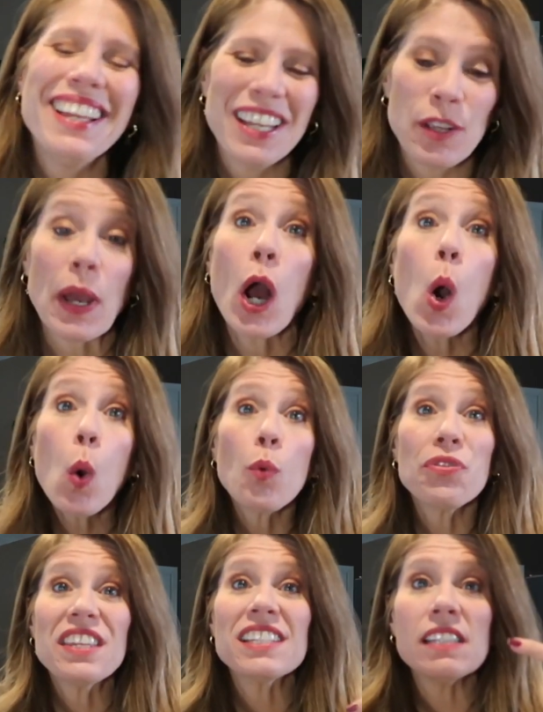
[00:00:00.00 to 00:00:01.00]
Anyway,
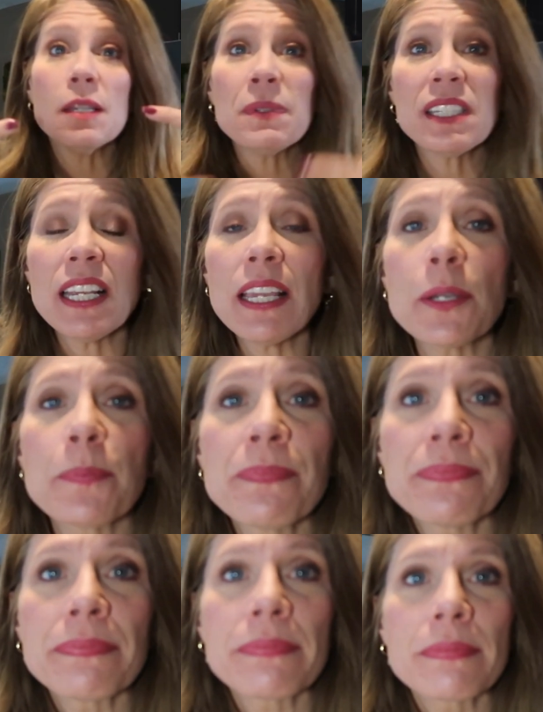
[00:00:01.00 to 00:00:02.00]
oh, this lipstick,
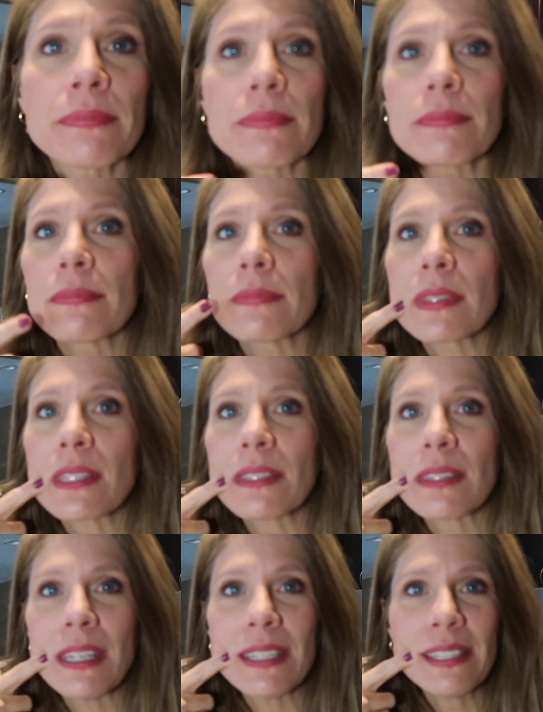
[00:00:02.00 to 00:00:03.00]

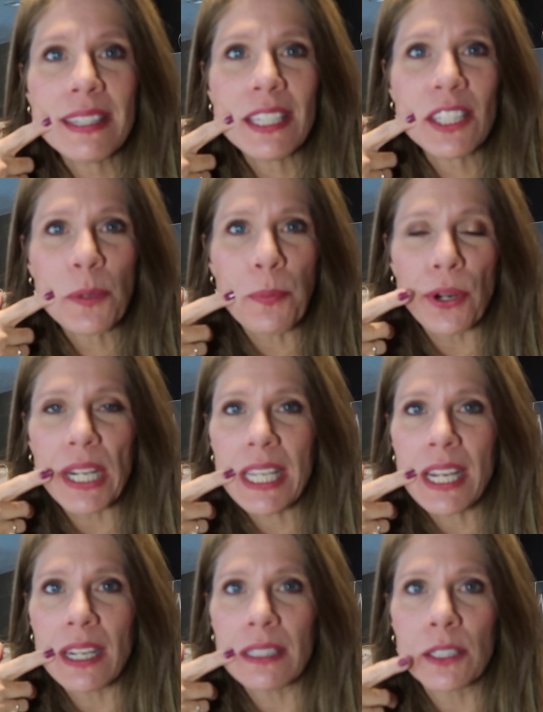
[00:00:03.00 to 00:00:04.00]
isn't this a pretty
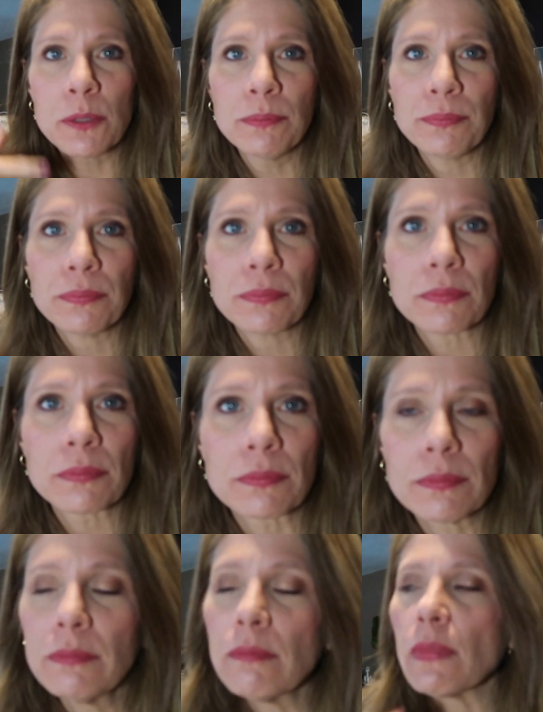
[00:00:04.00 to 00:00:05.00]
color?
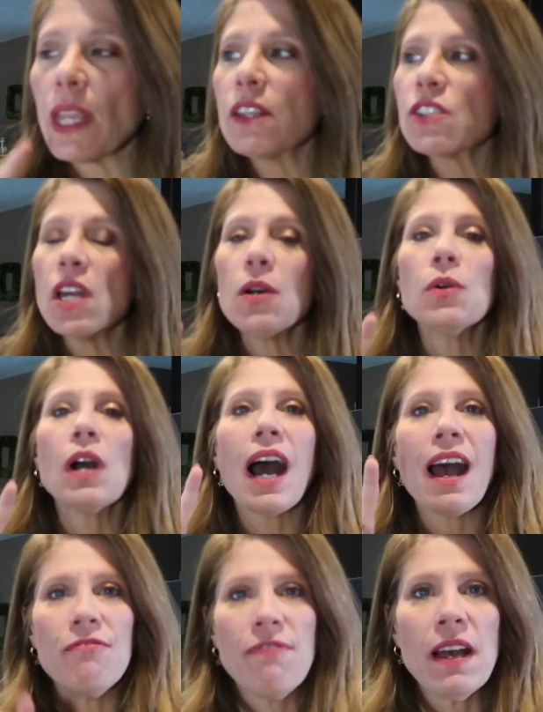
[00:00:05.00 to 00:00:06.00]
So
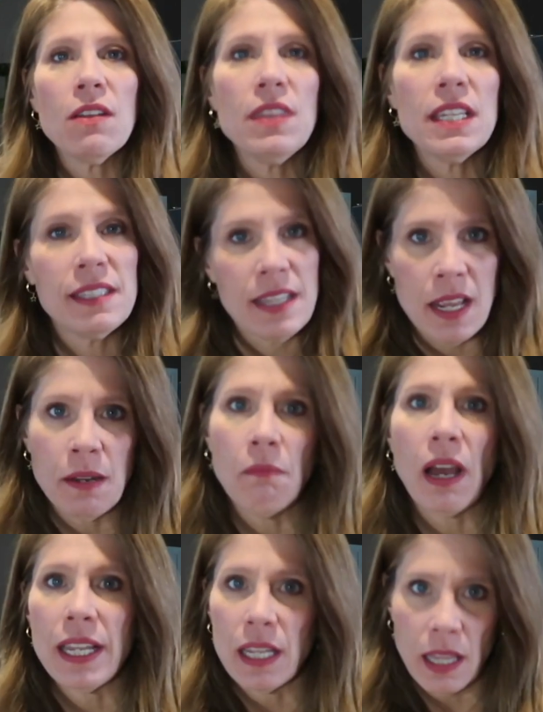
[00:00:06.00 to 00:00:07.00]
I found this in
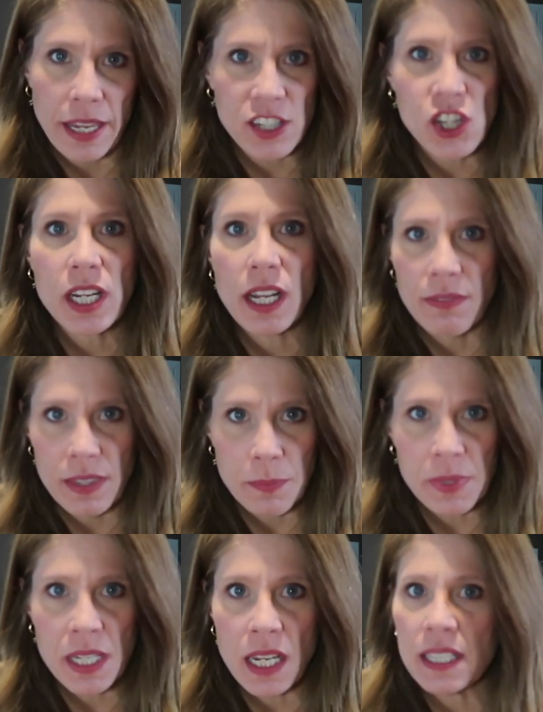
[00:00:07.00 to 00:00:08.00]
my collection of
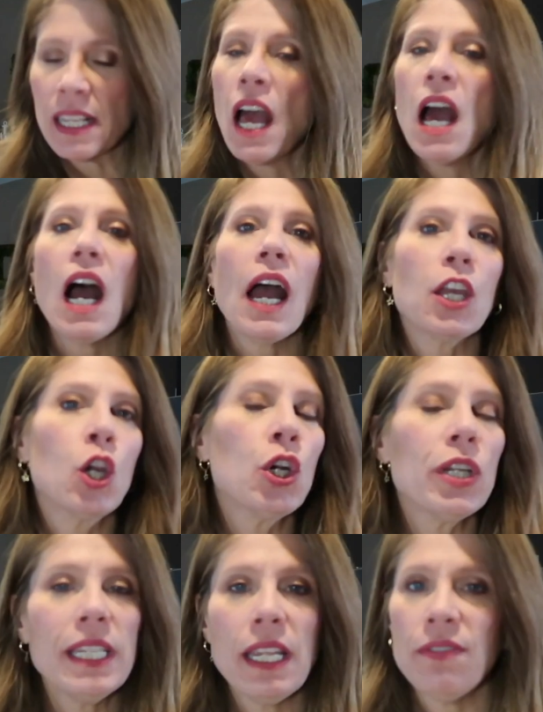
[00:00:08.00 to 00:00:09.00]
lipsticks. I
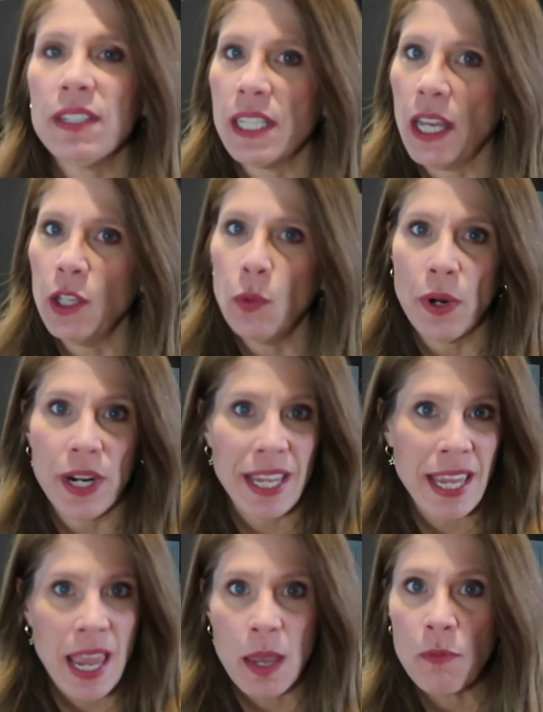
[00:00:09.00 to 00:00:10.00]
couldn't even tell you where
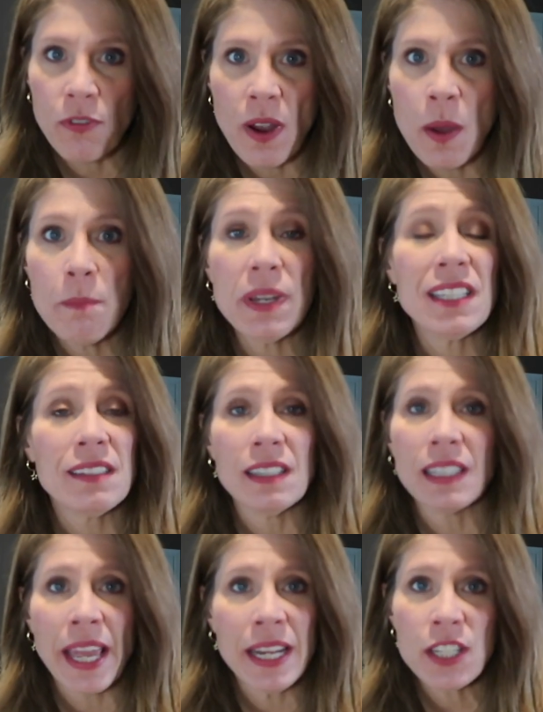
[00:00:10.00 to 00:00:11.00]
it came from, but it's a
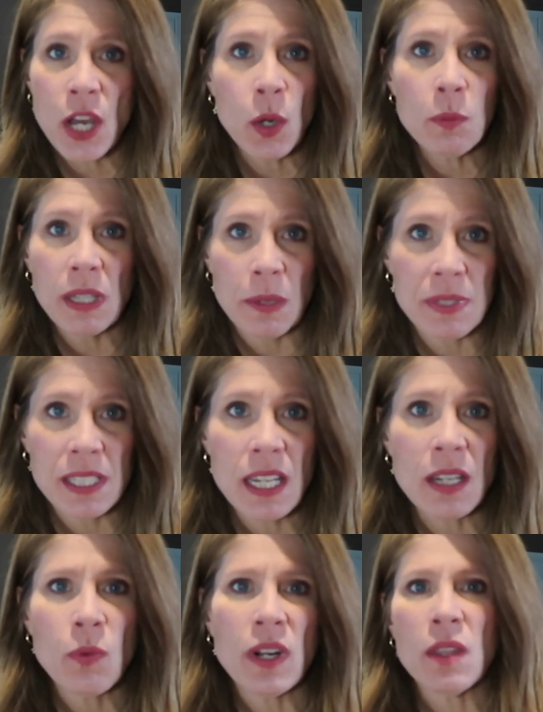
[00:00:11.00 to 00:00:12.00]
Lancôme
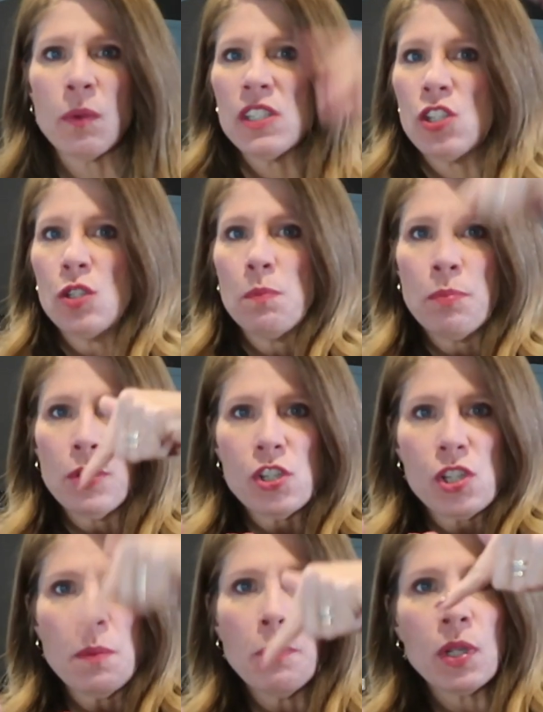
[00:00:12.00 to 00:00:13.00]
lipstick, one of the ones you
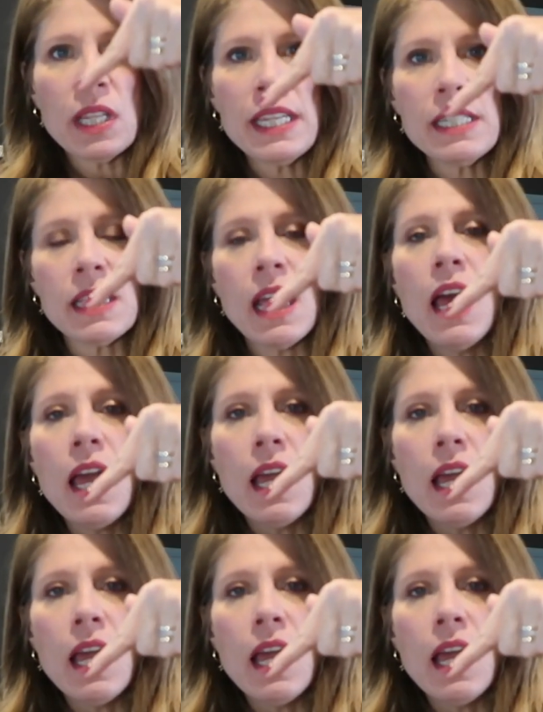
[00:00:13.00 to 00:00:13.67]
push the bullet